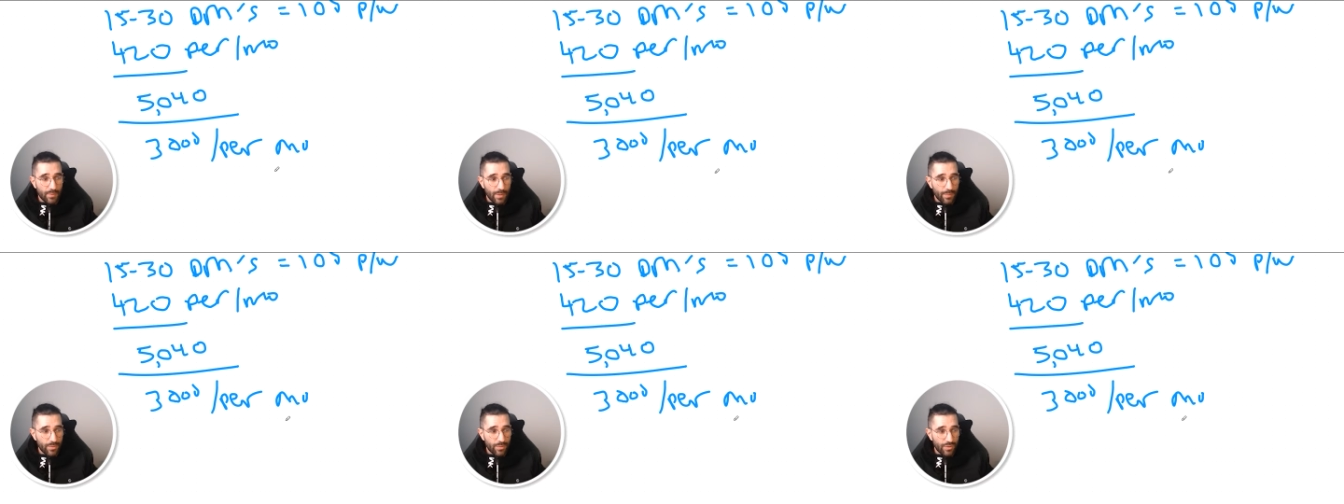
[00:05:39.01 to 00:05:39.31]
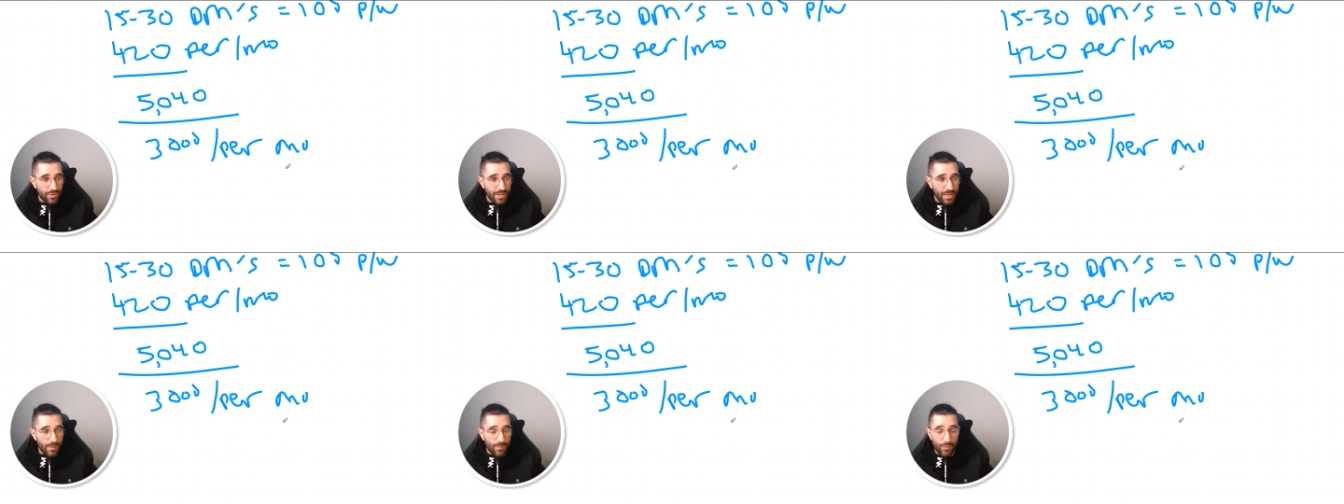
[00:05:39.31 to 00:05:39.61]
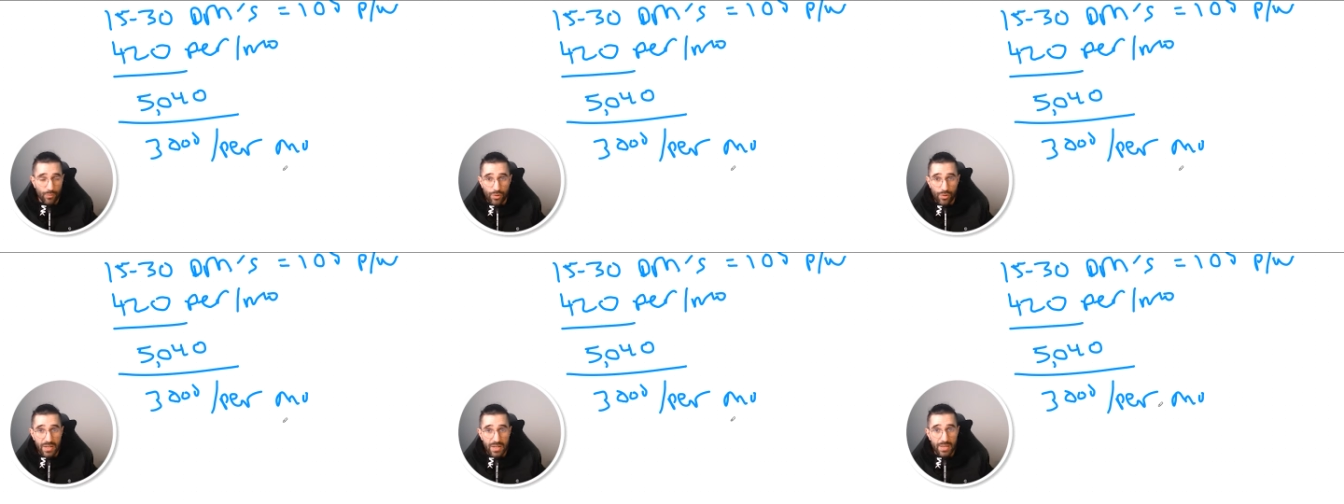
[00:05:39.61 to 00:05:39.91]
in web3
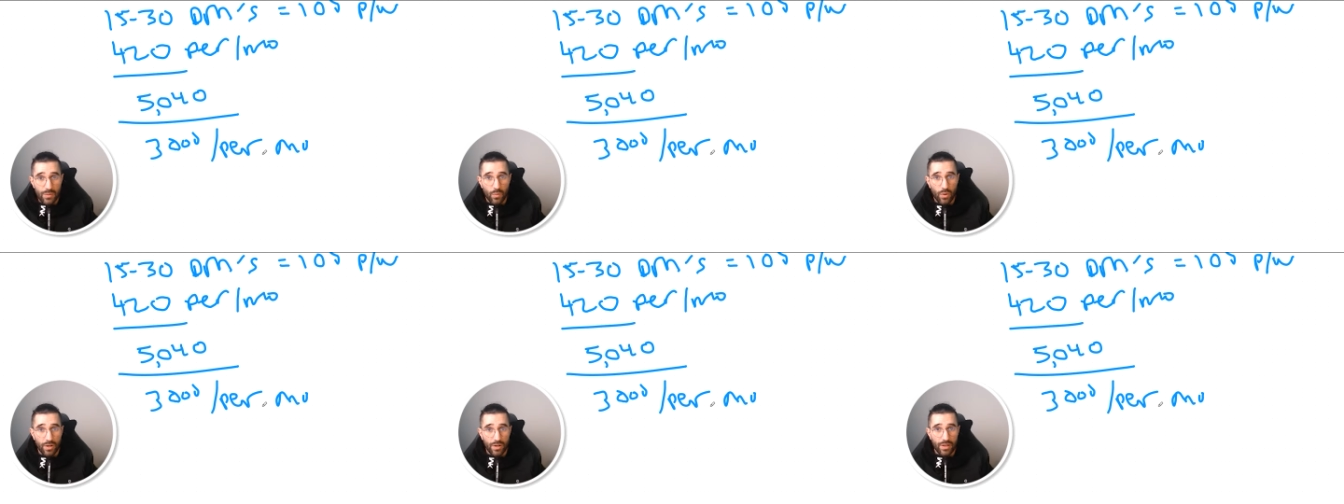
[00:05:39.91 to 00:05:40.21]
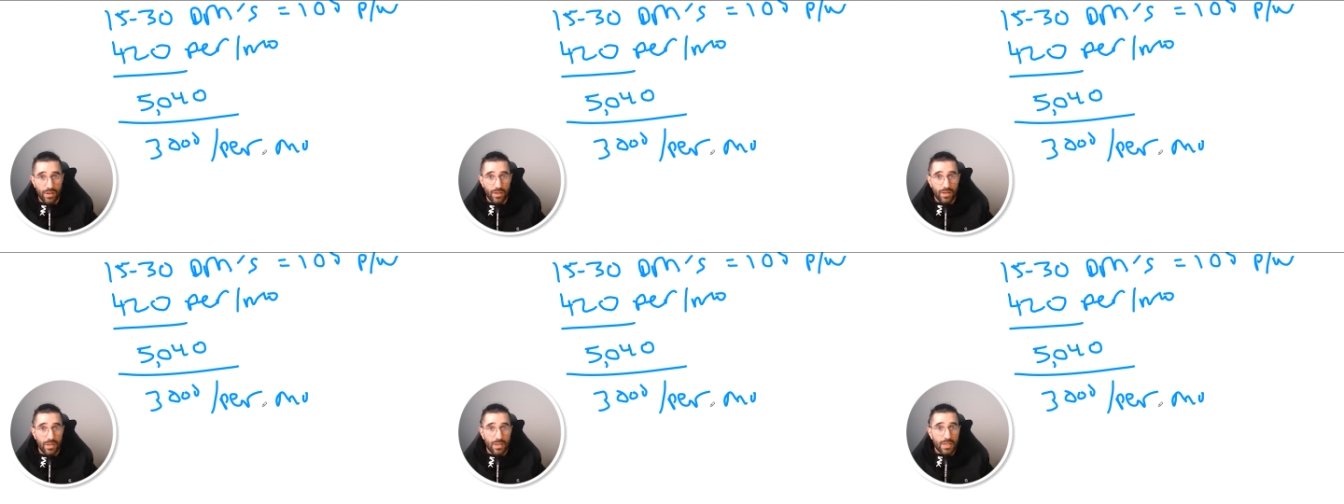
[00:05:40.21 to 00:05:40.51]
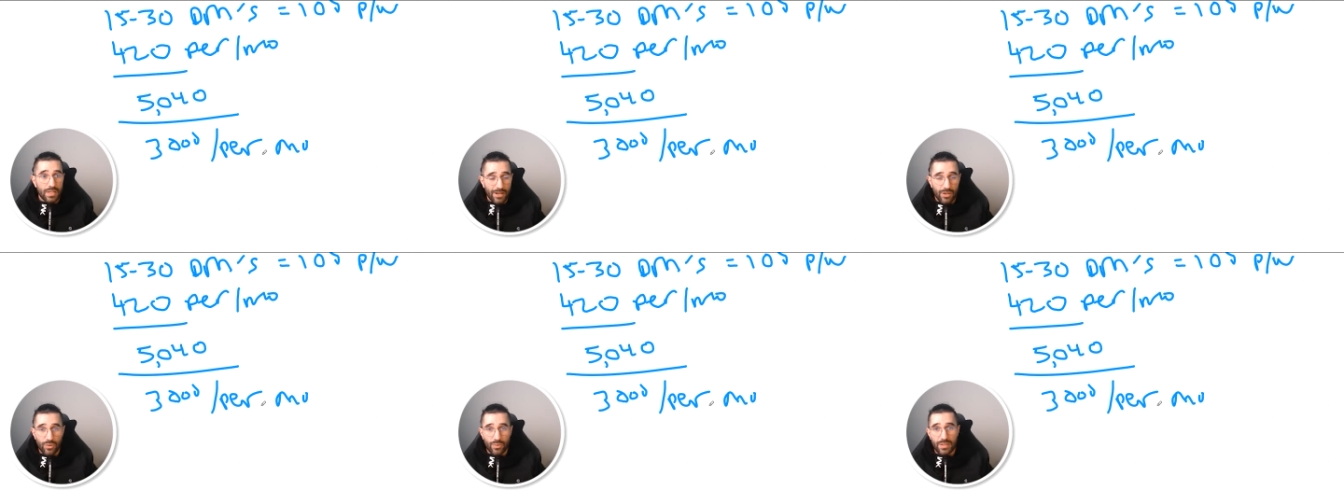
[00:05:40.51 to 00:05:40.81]
and really want to
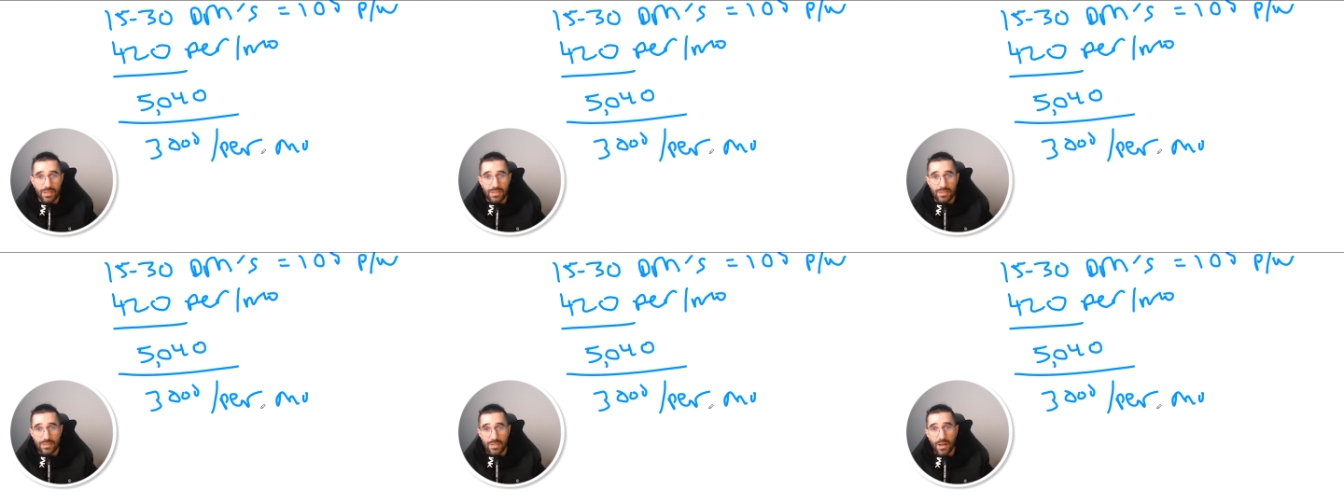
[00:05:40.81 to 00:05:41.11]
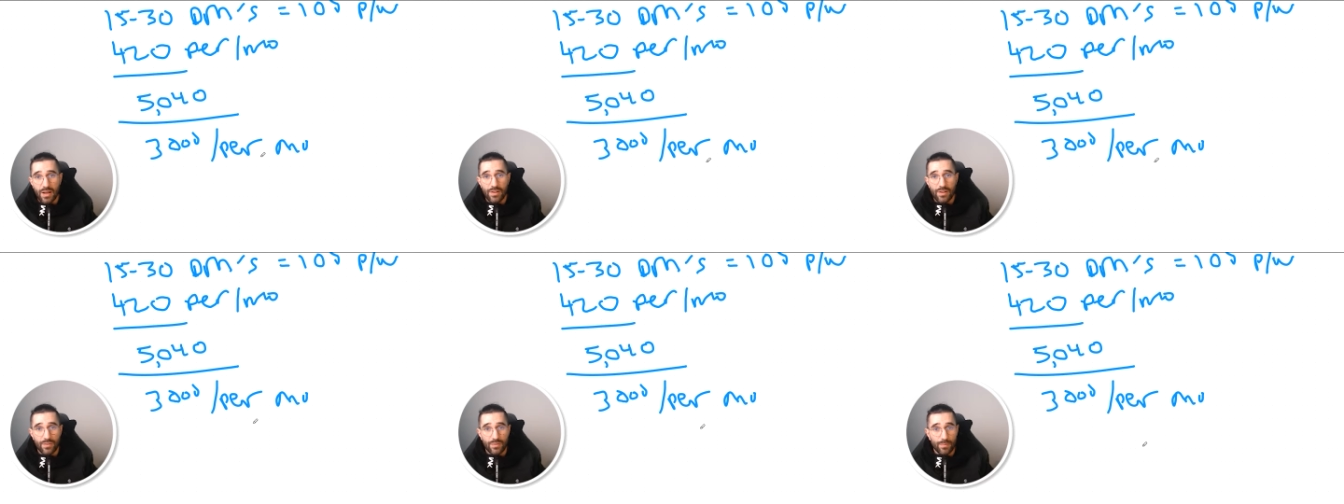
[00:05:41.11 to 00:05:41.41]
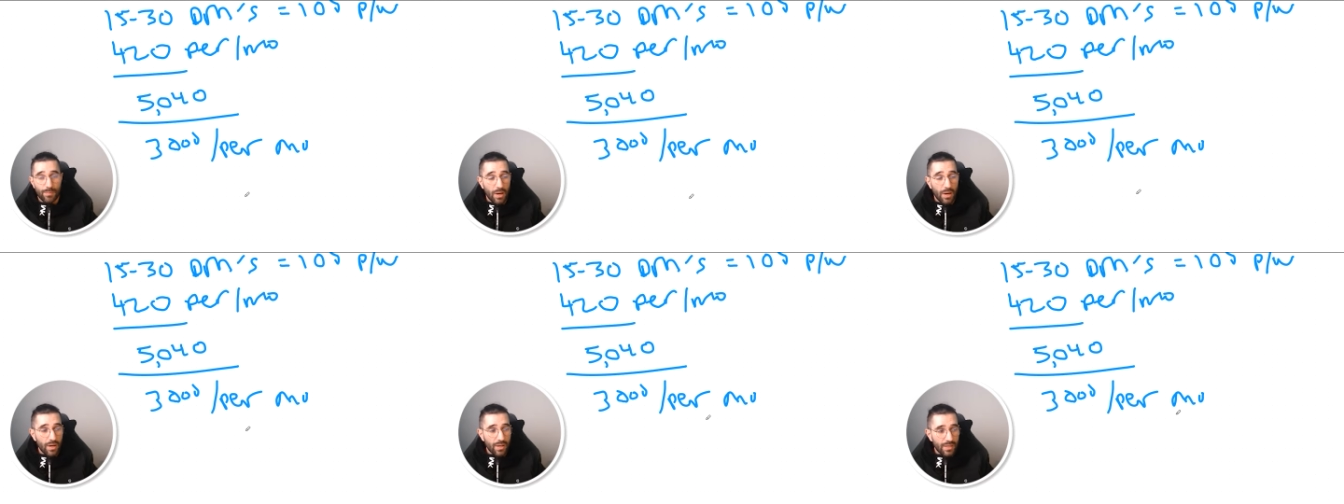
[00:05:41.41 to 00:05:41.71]
tackle the
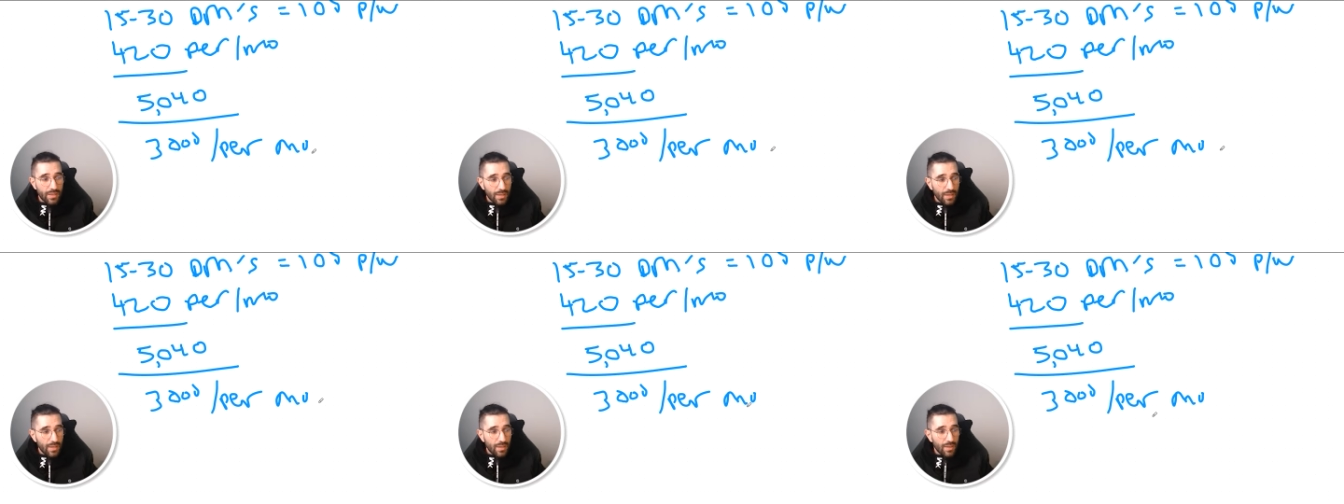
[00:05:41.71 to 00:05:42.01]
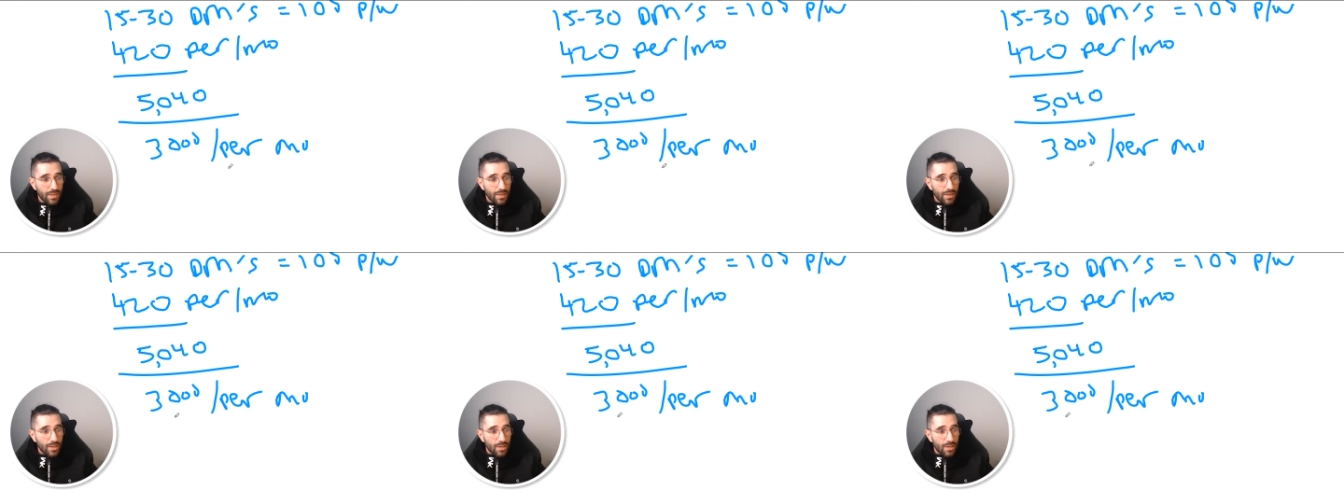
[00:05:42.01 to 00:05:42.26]
entire market,